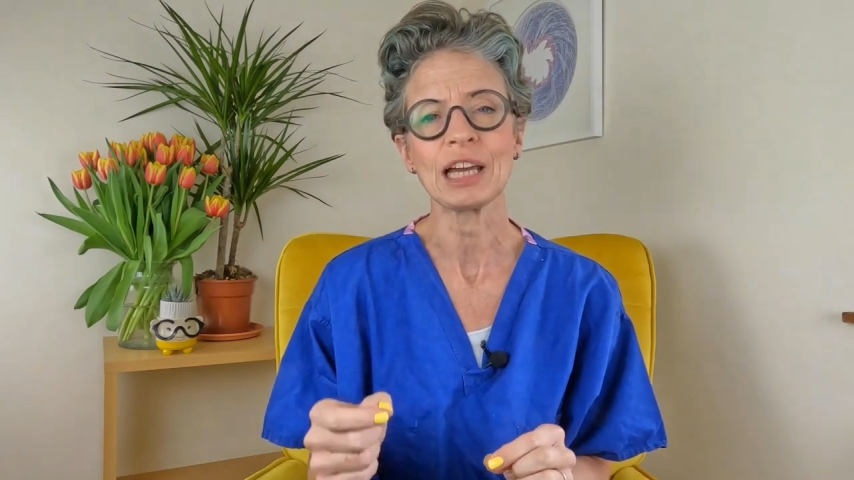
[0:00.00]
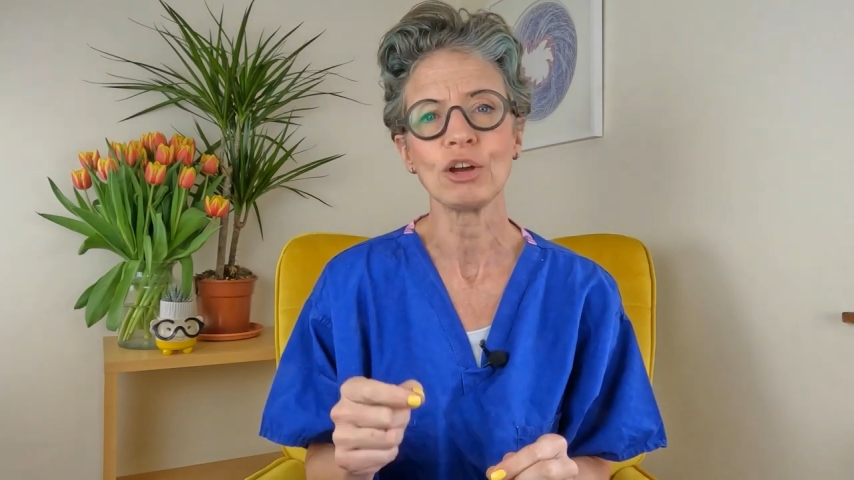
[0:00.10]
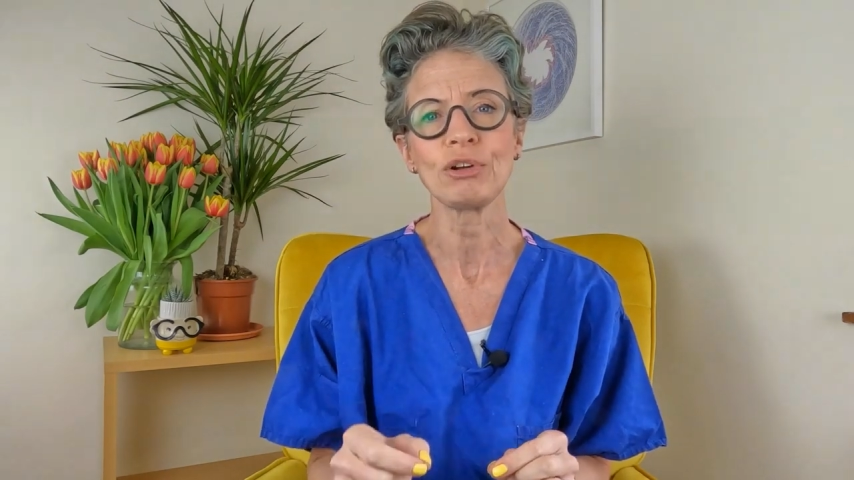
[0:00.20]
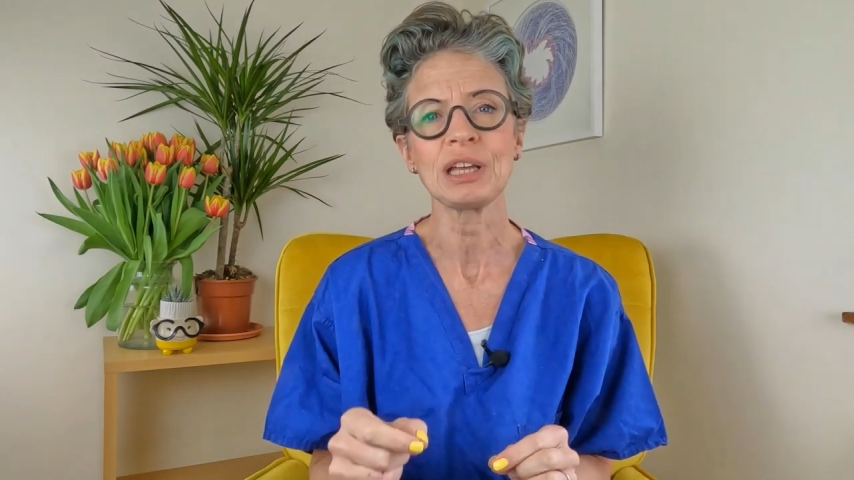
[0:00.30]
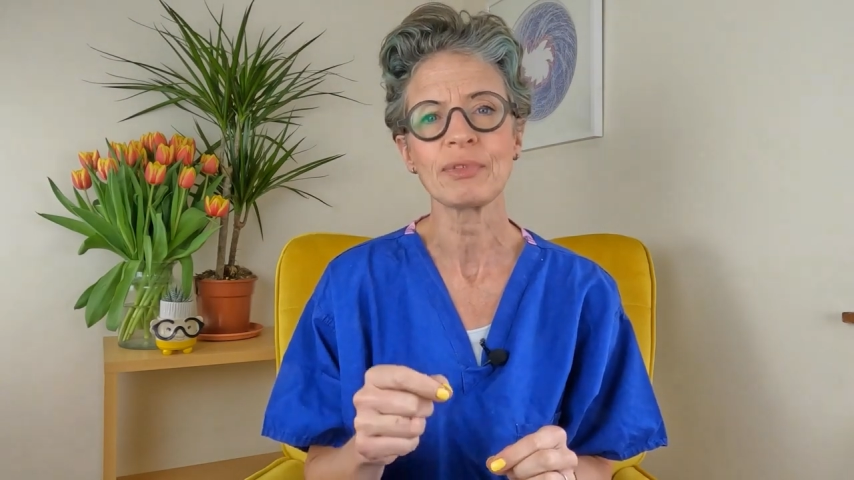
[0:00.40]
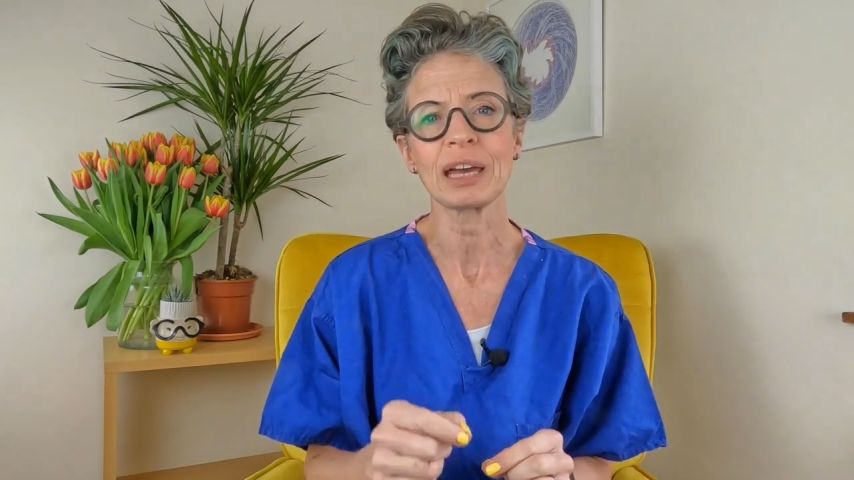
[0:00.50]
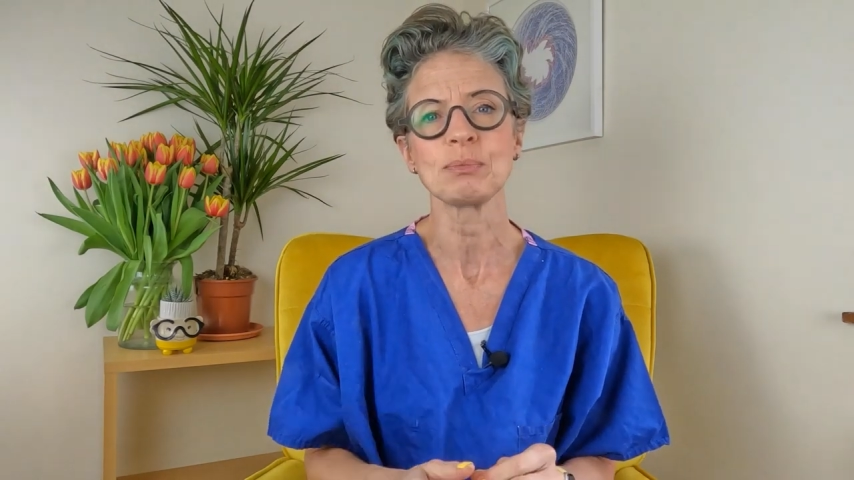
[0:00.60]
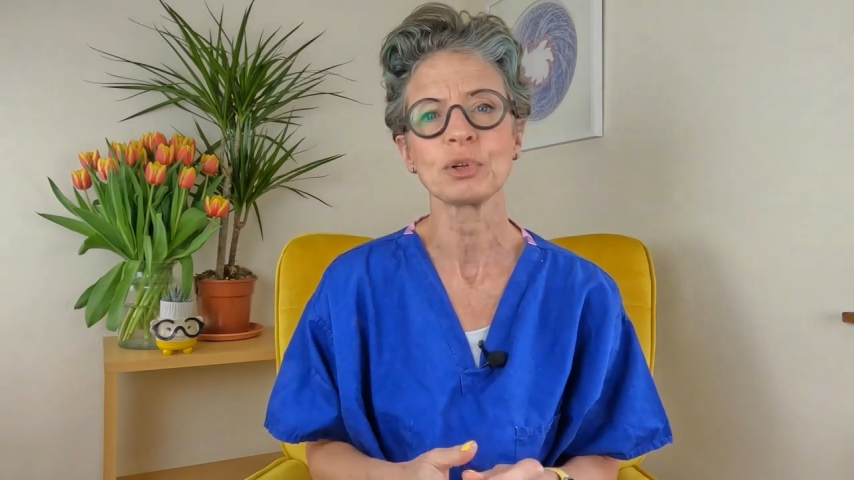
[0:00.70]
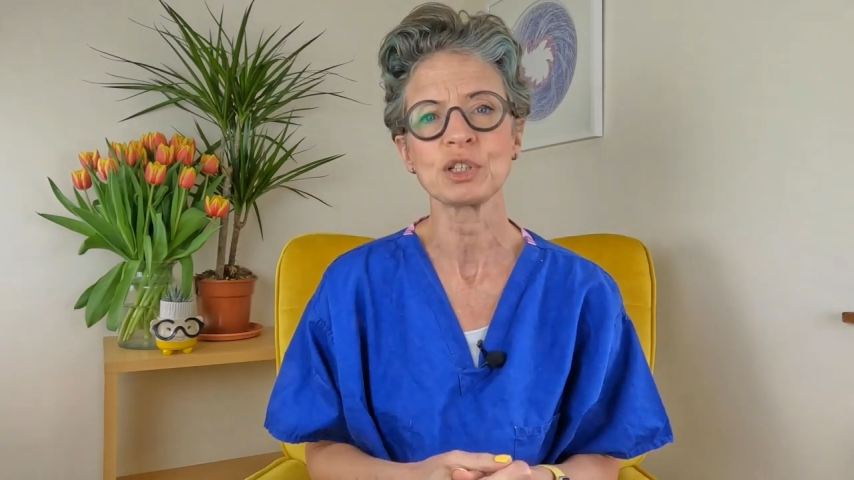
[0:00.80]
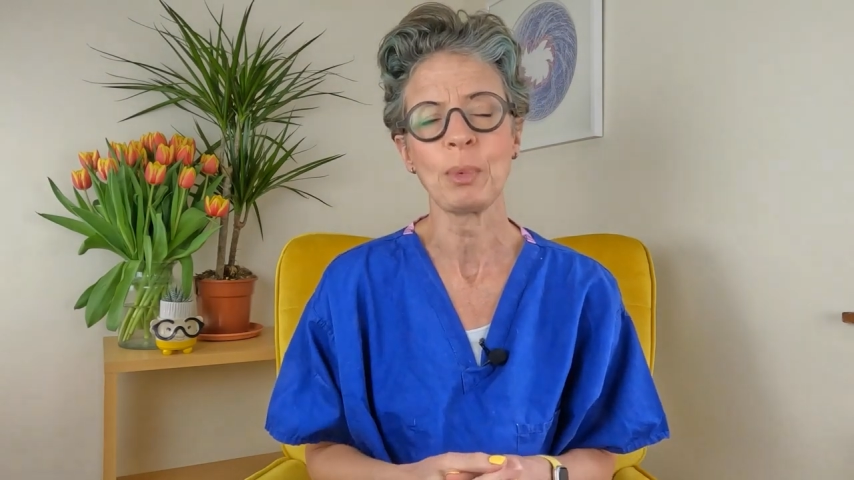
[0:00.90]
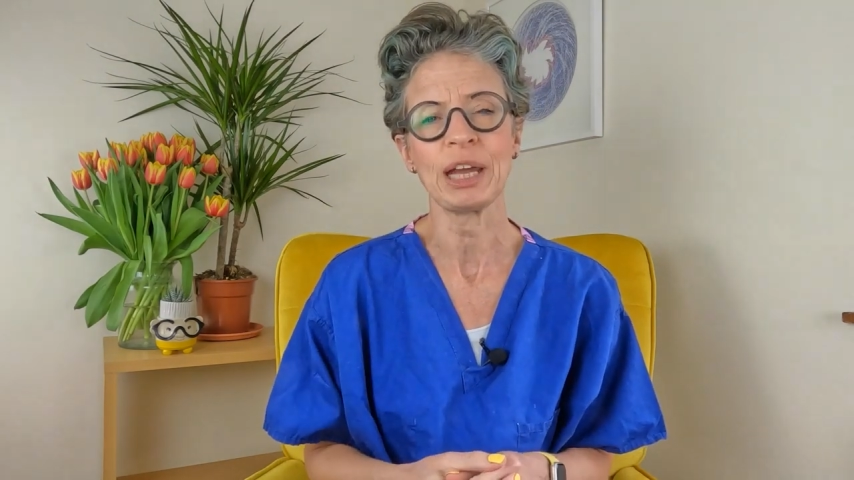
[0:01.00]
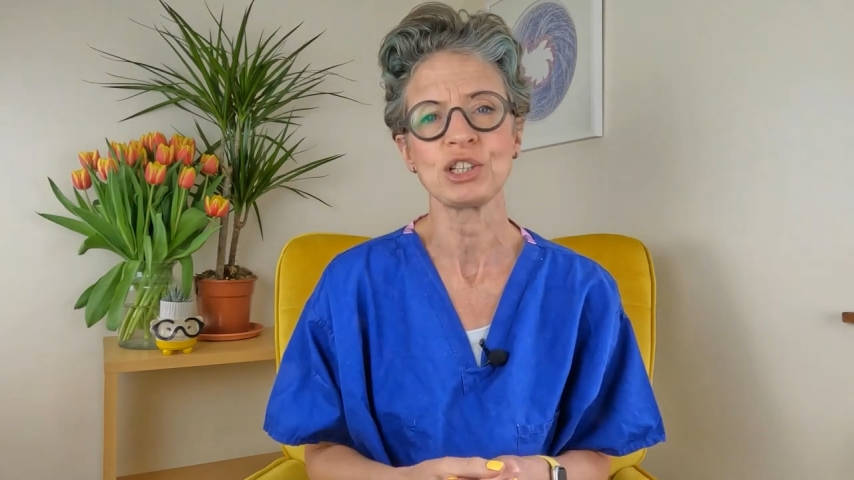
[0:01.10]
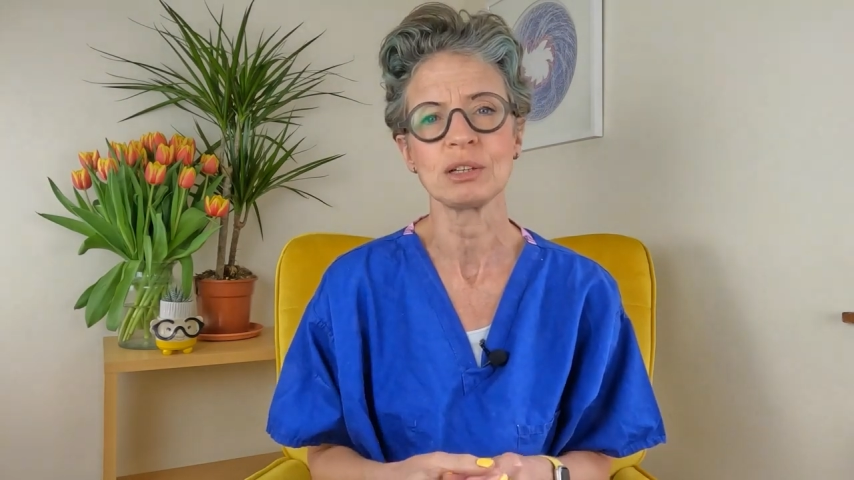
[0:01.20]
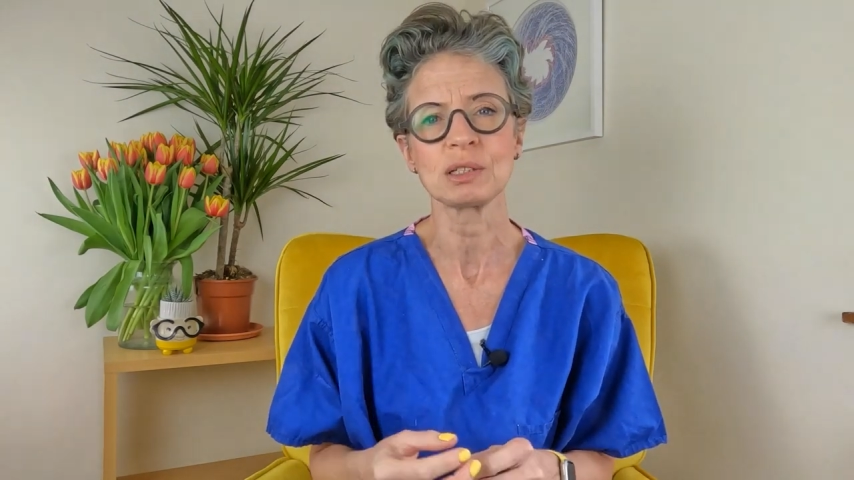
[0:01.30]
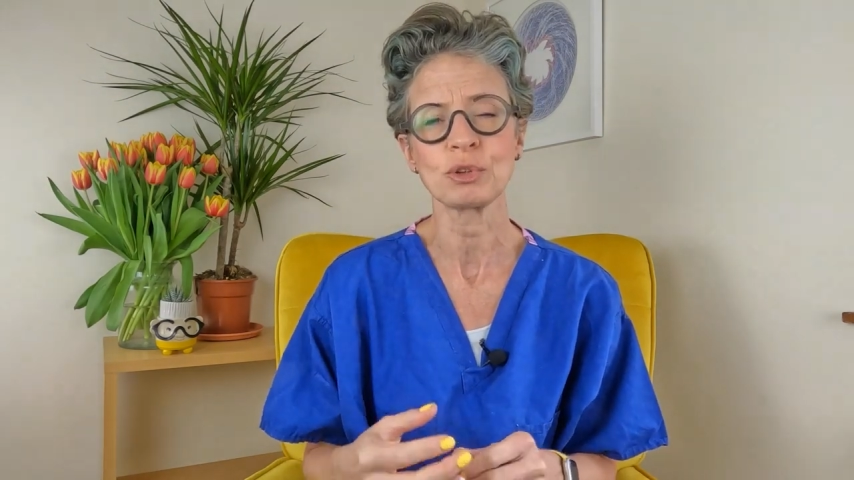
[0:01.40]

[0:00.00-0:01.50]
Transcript: only available to patients